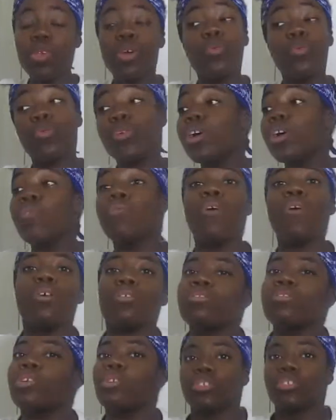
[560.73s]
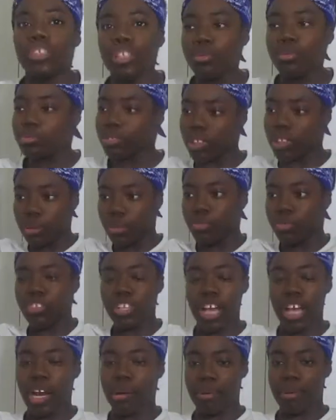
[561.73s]
Real folks know she
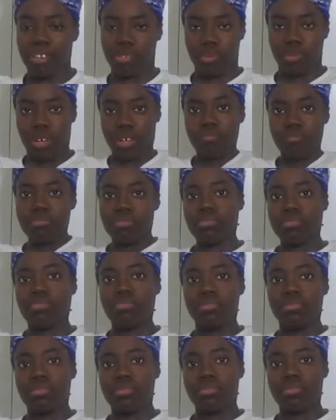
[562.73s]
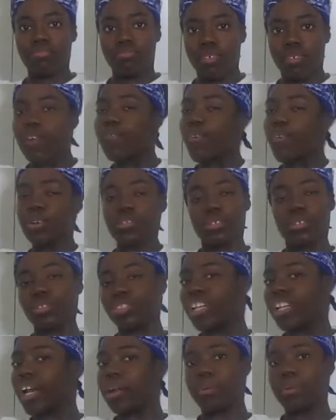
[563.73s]
had the best one. Real folks know
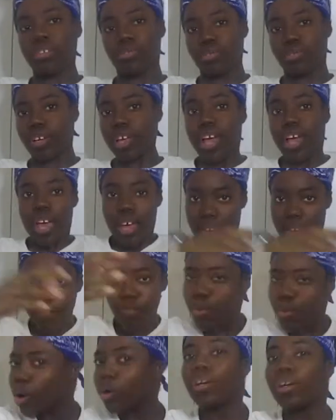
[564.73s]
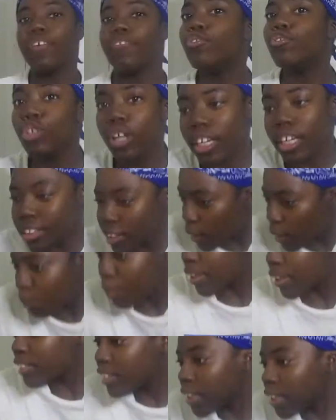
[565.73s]
she had the best one. And if you're trying to sit up
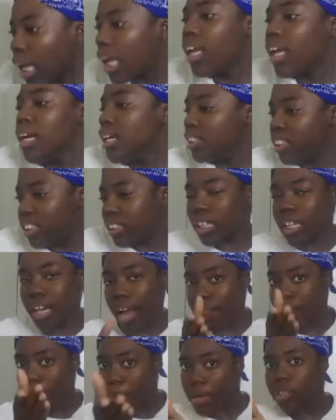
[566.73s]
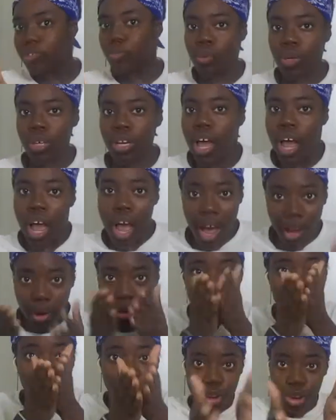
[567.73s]
here and say she didn't have the best one, I
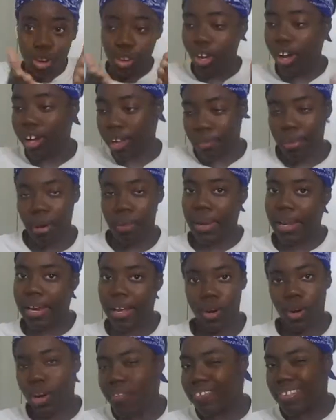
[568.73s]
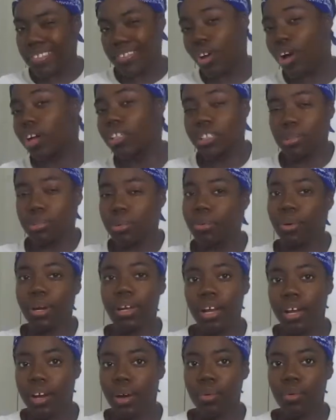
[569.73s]
don't know what you're talking about right now. Don't even talk to me
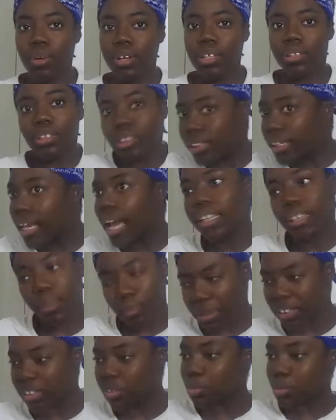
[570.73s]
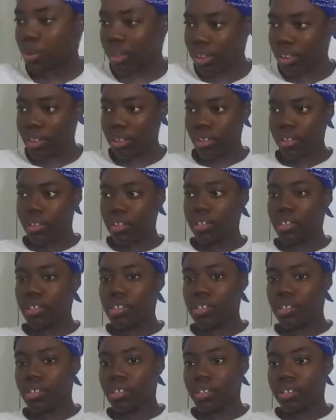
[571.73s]
right now. She had the best one.
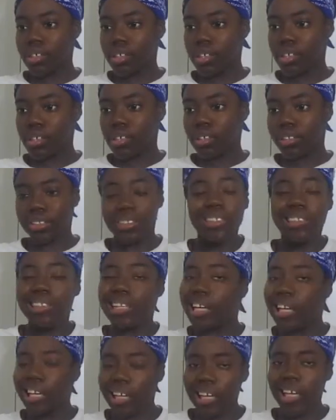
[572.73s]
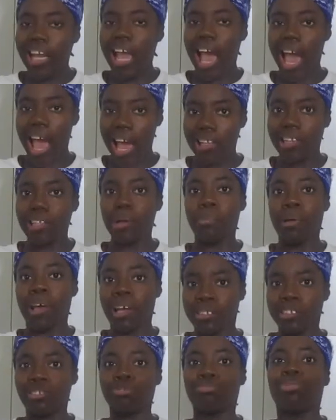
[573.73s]
She had the
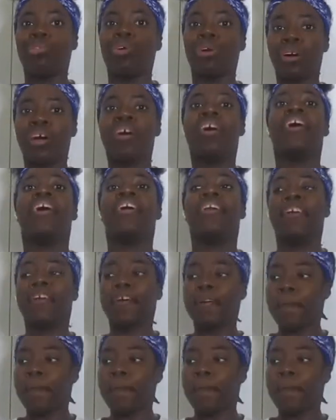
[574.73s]
best one.